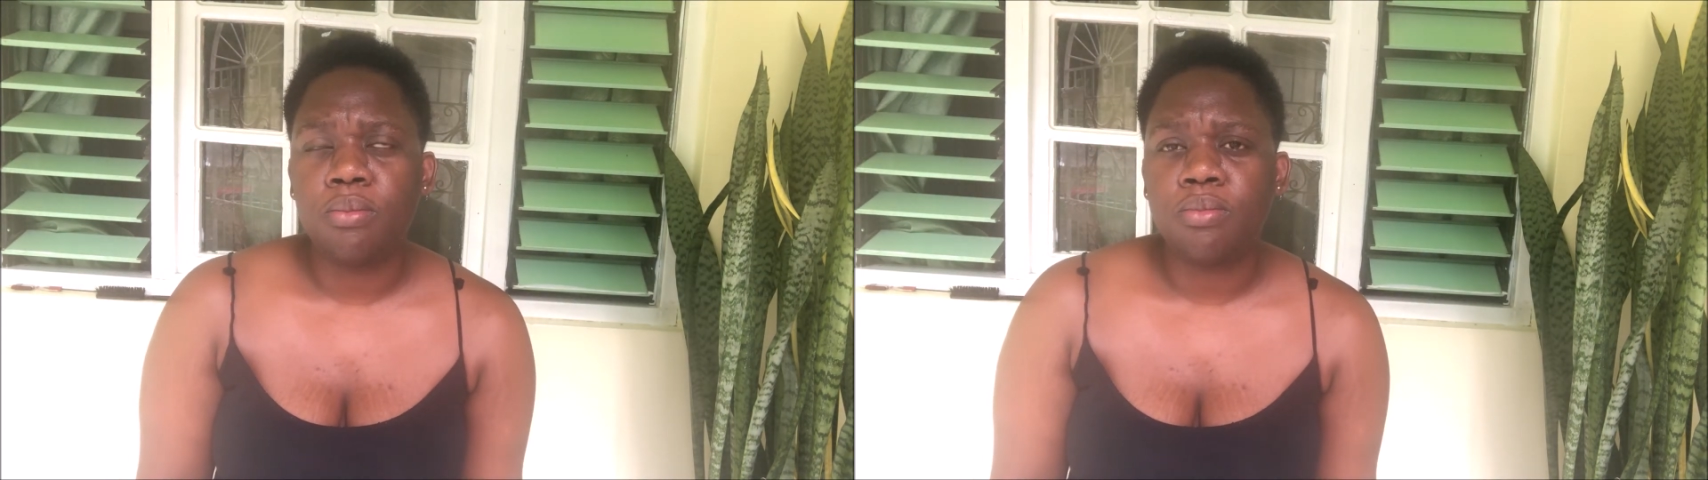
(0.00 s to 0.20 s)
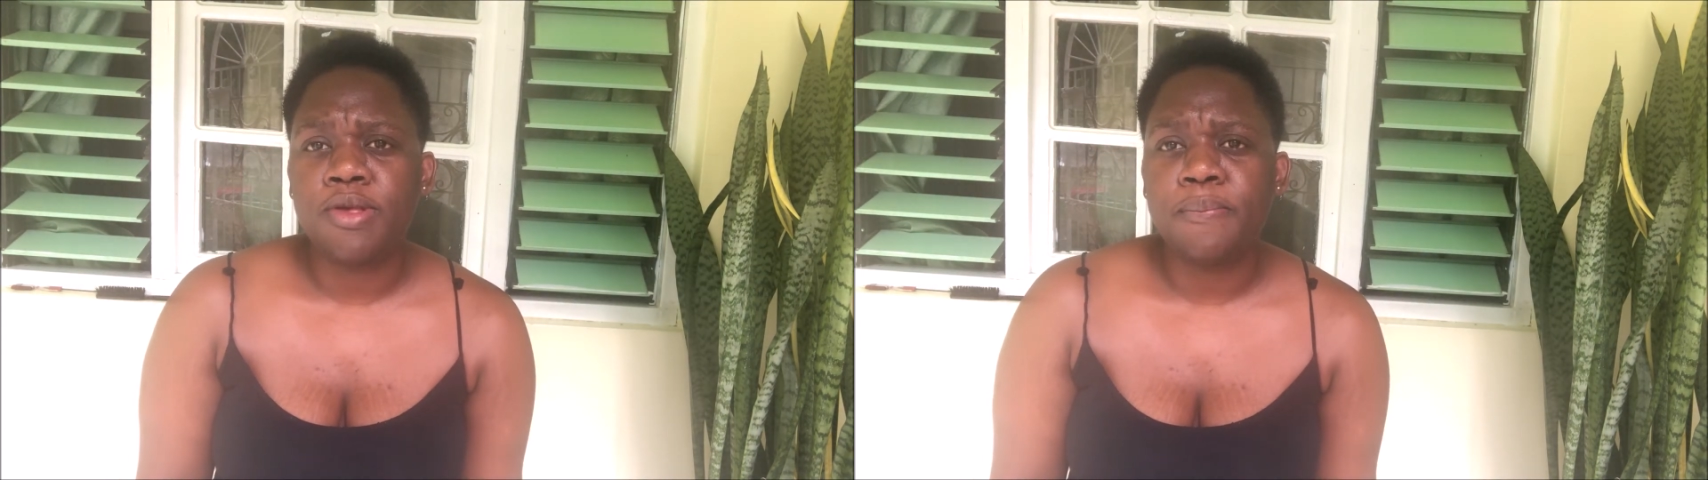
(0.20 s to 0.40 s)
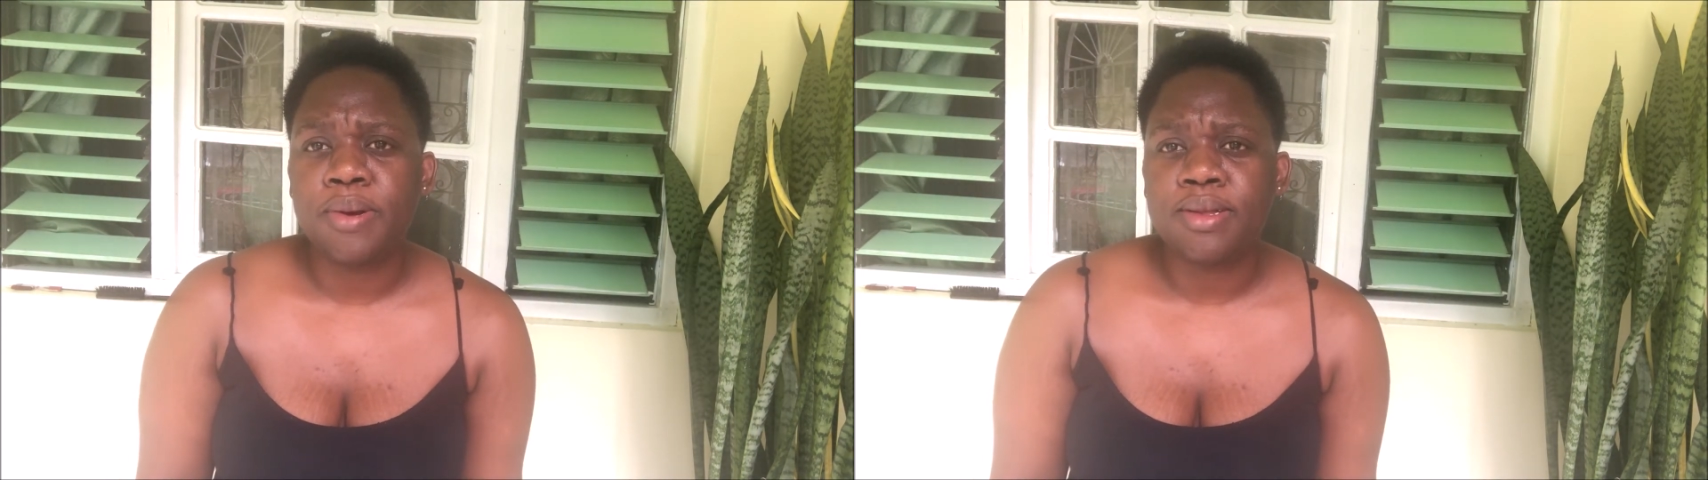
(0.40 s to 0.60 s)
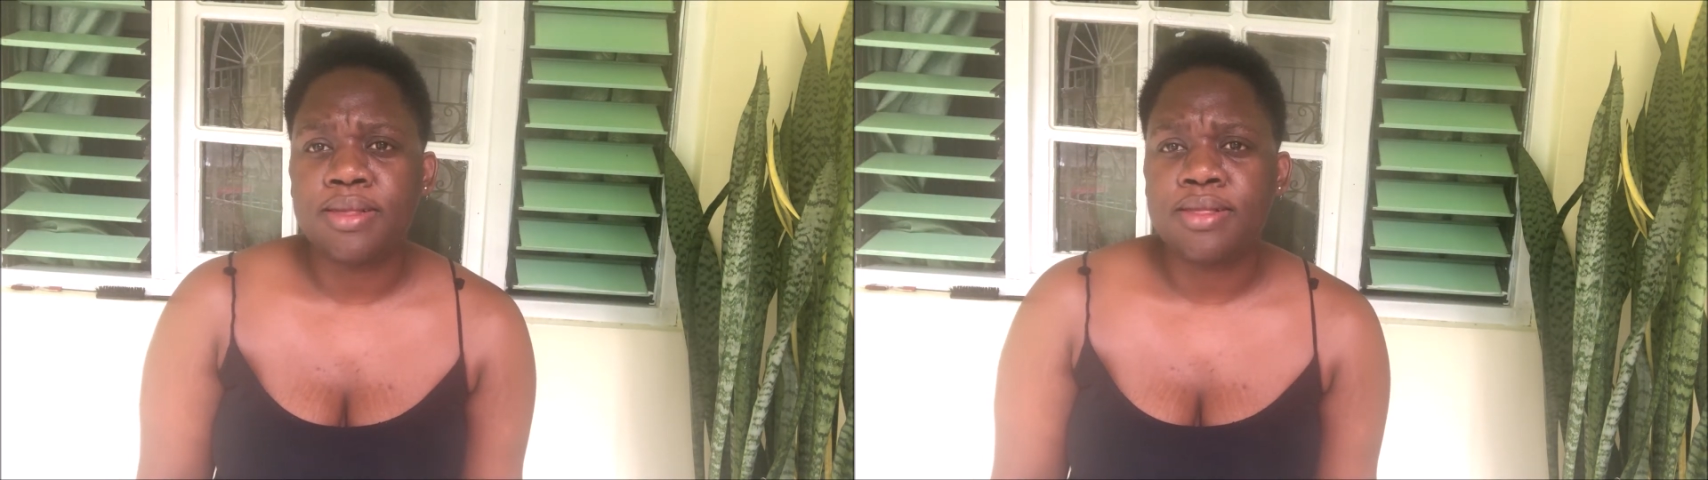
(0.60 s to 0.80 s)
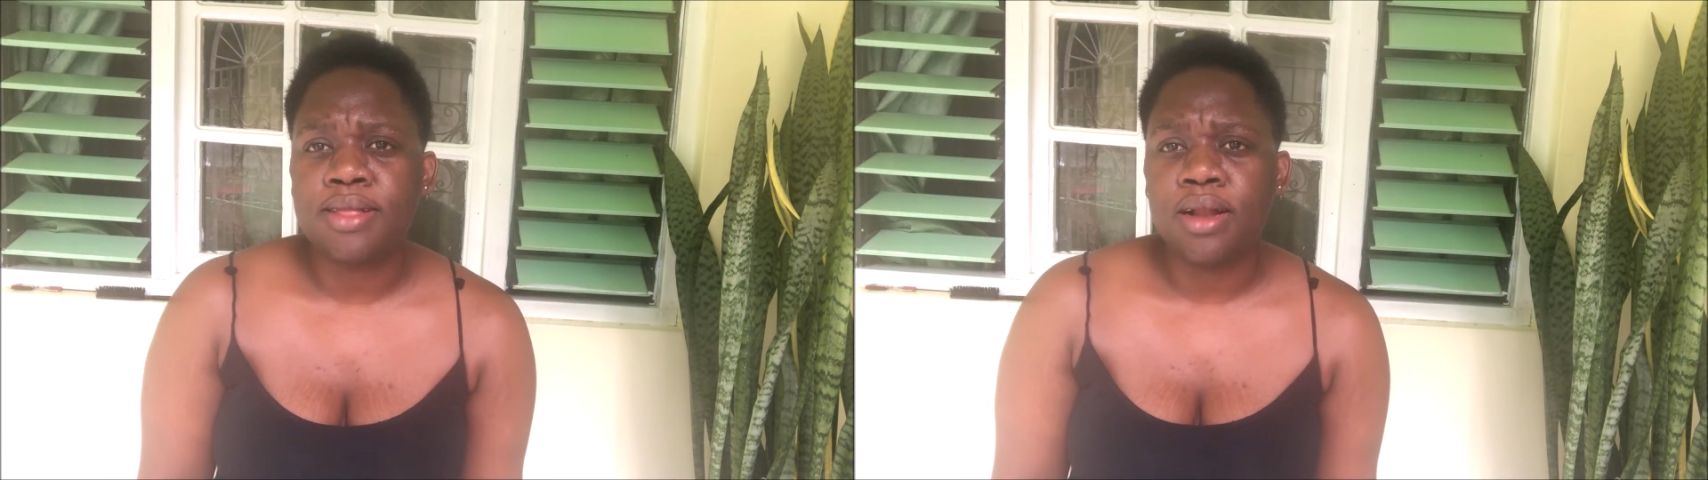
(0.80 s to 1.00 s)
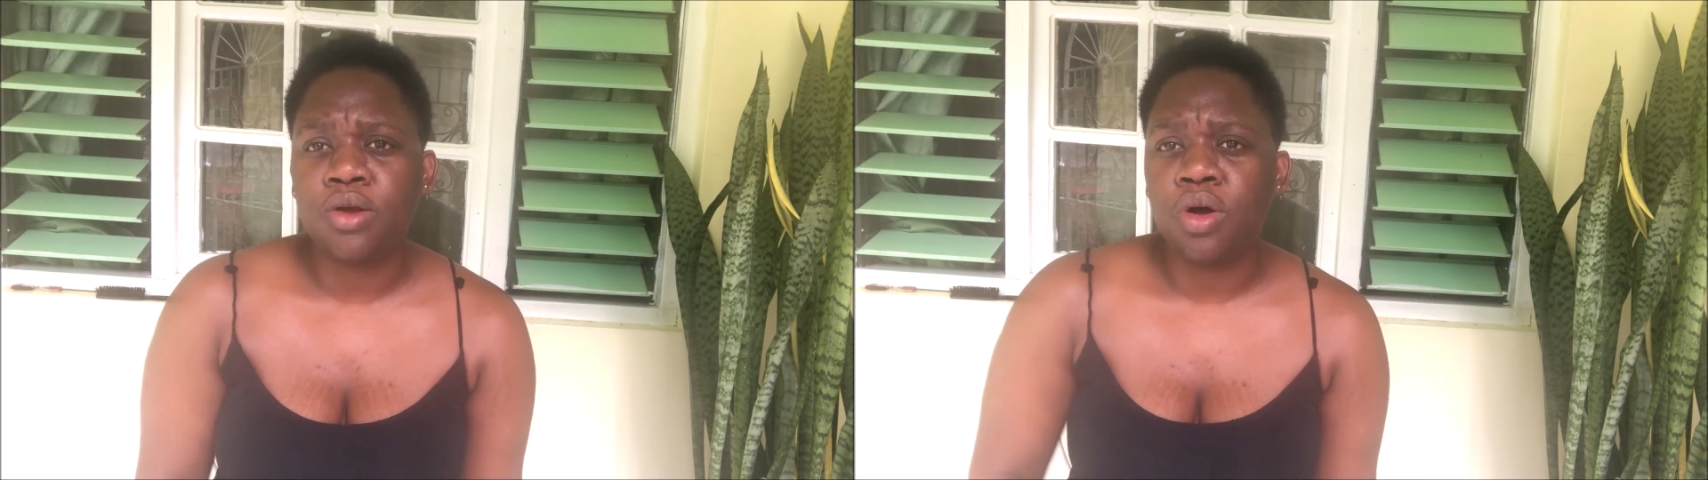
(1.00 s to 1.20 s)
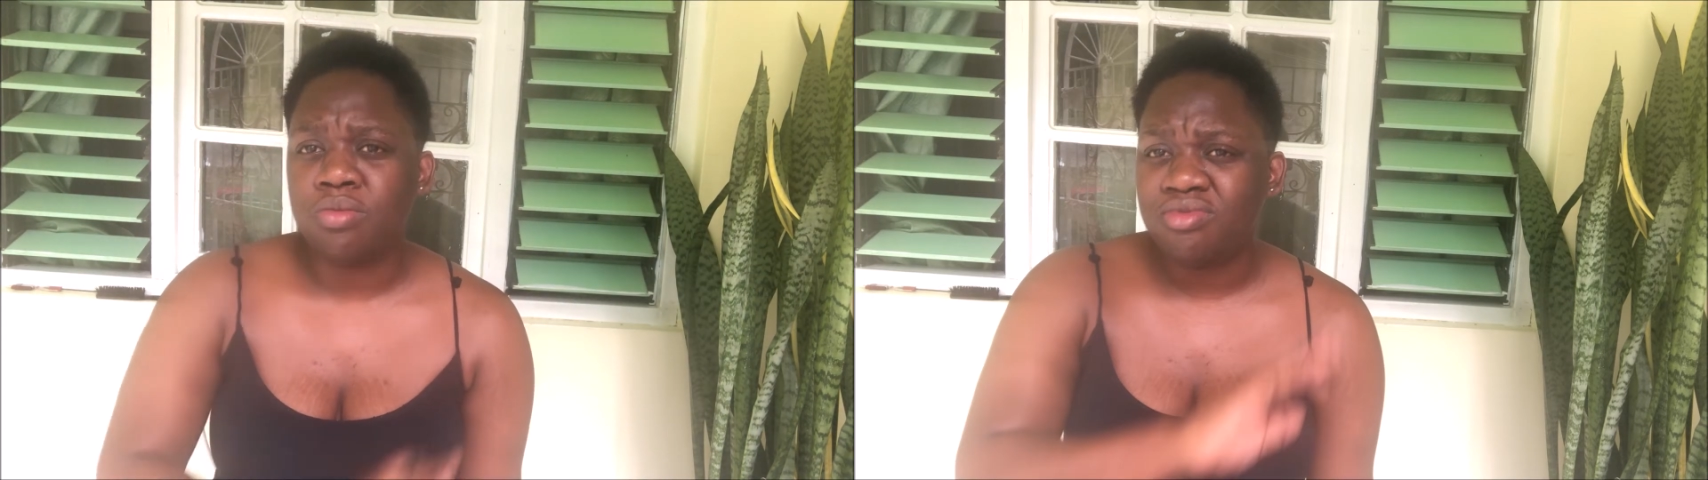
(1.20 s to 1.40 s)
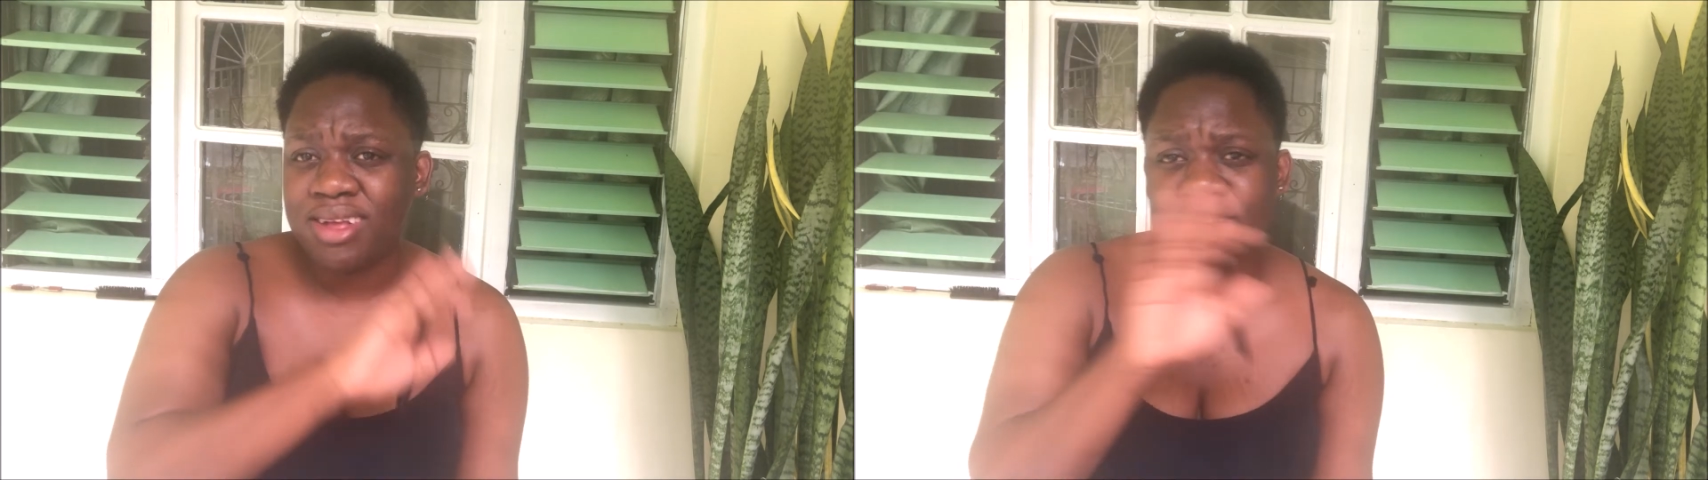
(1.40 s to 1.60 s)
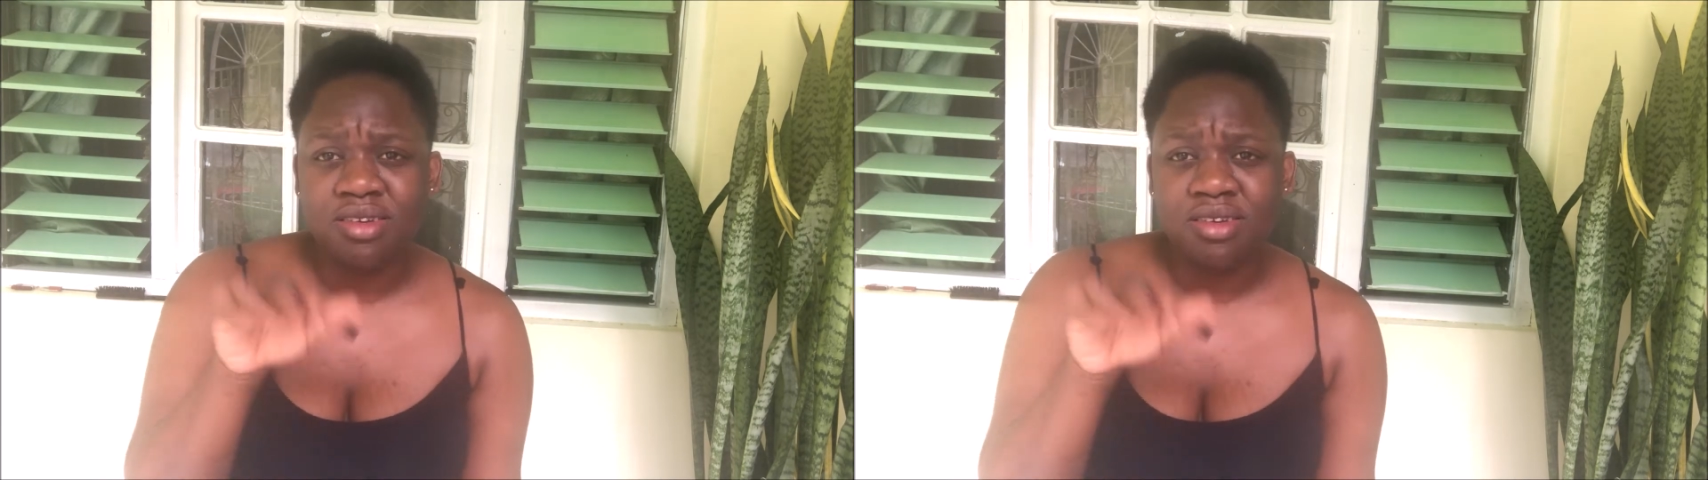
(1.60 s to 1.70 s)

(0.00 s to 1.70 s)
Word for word: some persons that come right up,